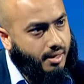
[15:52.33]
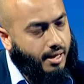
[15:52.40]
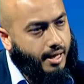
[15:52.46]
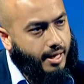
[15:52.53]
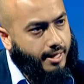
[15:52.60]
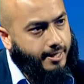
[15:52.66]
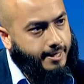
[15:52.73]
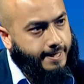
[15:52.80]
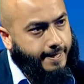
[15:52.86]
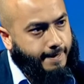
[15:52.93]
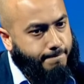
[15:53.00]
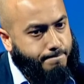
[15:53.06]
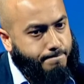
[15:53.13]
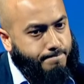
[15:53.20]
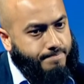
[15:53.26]

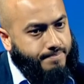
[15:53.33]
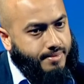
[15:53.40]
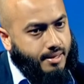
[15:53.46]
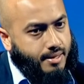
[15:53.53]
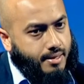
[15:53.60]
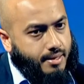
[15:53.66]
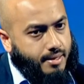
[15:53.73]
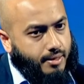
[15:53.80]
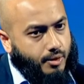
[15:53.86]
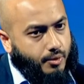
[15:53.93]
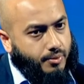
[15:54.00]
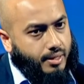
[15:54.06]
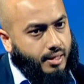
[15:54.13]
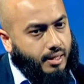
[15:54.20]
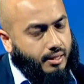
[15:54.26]
and you
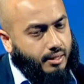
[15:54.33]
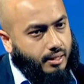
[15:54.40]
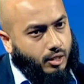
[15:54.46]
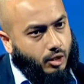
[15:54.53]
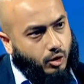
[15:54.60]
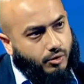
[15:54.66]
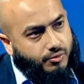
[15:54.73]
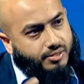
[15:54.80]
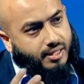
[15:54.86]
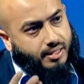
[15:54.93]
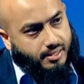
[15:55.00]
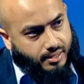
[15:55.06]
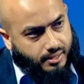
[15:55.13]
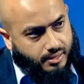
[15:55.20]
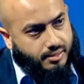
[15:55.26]
know, in a lot of
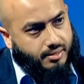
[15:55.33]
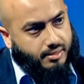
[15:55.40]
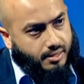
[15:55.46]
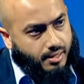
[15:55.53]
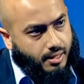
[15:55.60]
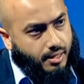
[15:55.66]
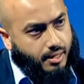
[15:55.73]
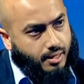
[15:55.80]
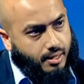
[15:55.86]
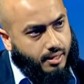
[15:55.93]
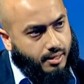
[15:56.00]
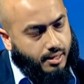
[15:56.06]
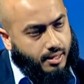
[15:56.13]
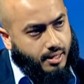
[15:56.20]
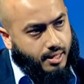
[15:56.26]
settings
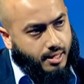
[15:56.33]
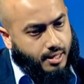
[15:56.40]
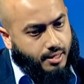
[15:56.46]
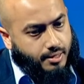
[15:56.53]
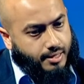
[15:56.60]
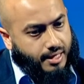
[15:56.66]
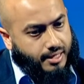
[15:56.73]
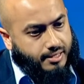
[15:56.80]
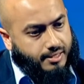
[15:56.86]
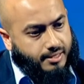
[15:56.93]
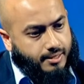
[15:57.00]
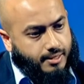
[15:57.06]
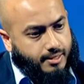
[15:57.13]
that